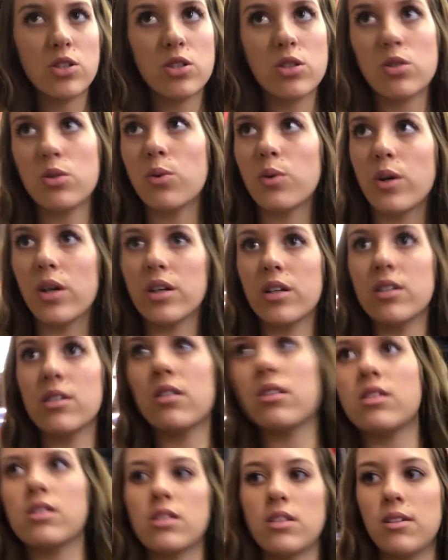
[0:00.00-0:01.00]

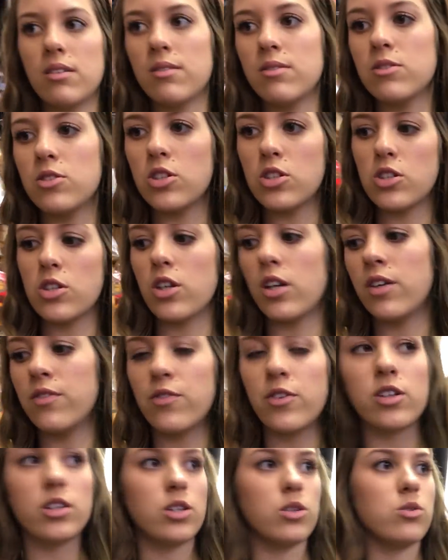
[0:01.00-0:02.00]
stores, just looking
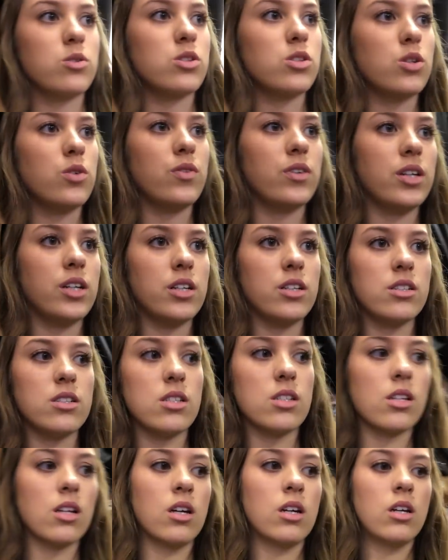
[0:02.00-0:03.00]
for little
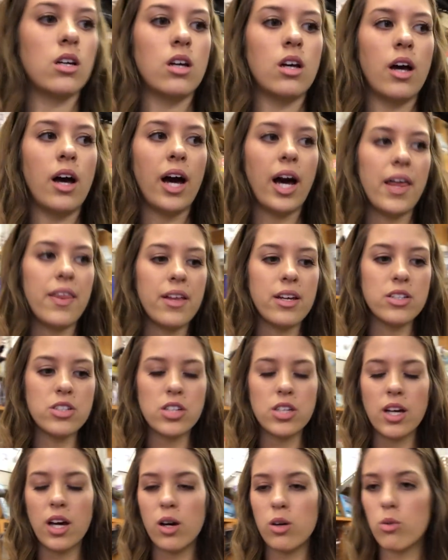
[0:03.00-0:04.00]
souvenirs. I think
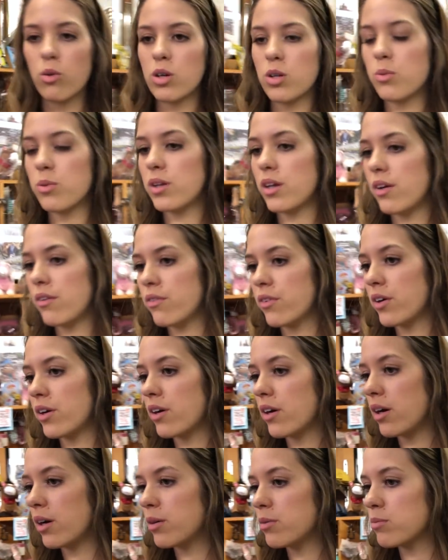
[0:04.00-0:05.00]
she got one
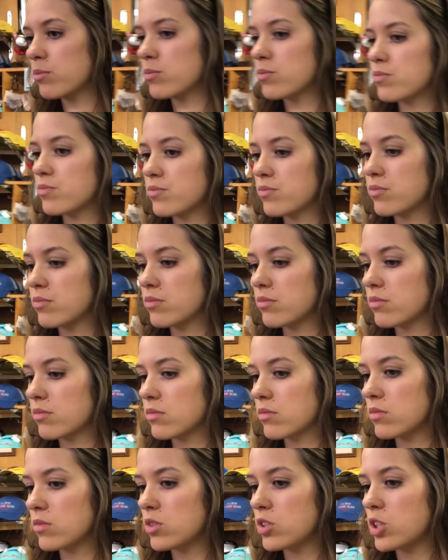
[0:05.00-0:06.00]
whenever um,
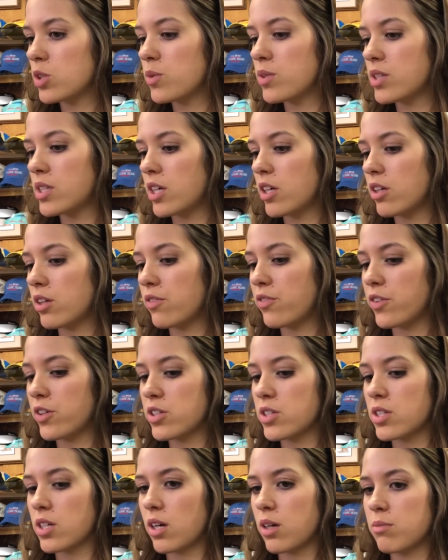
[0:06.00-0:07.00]
she was here the
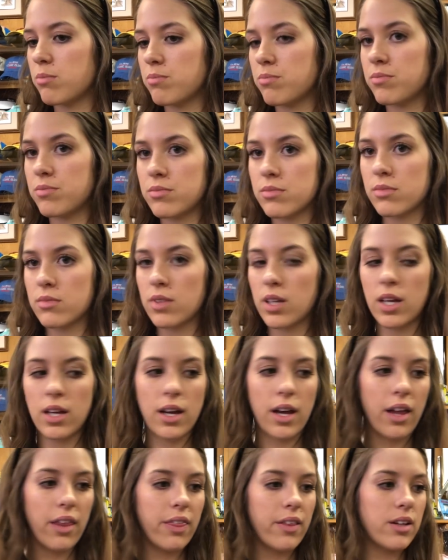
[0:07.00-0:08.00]
first time.
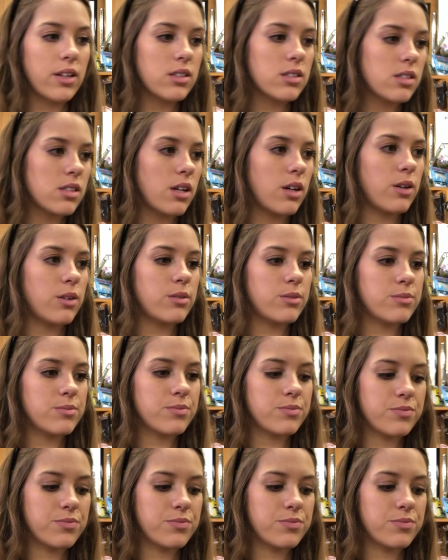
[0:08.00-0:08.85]
I think so.